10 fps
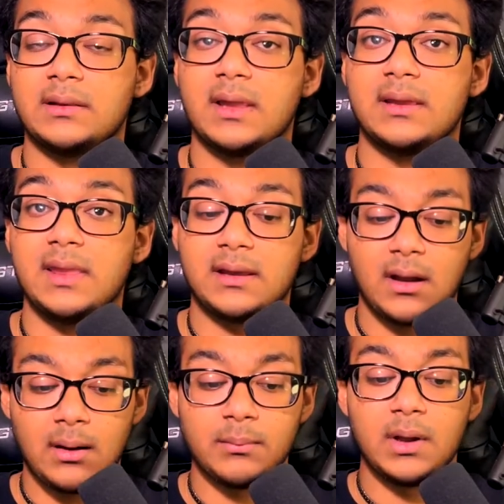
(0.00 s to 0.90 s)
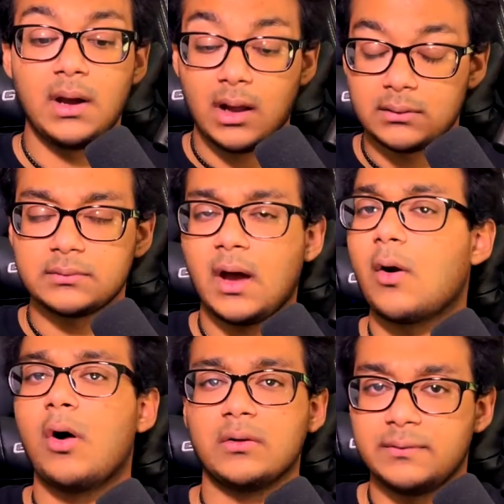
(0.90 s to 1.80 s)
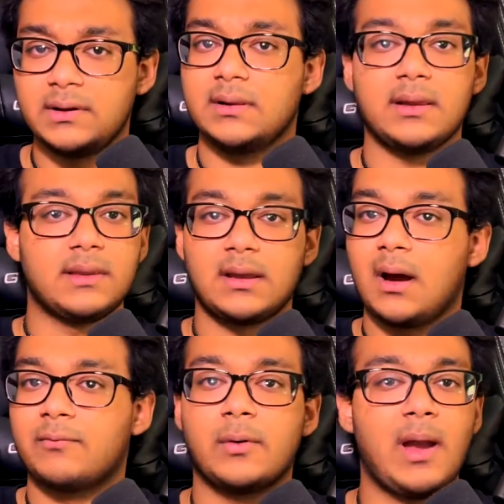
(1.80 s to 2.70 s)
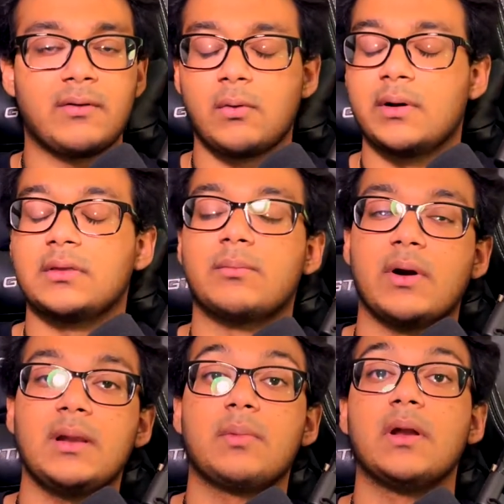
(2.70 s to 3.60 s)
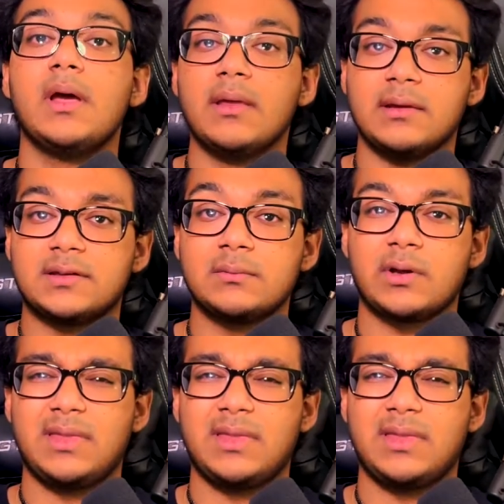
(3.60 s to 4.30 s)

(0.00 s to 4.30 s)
They come, not all of it, they come from everywhere in the brain, but it seems like the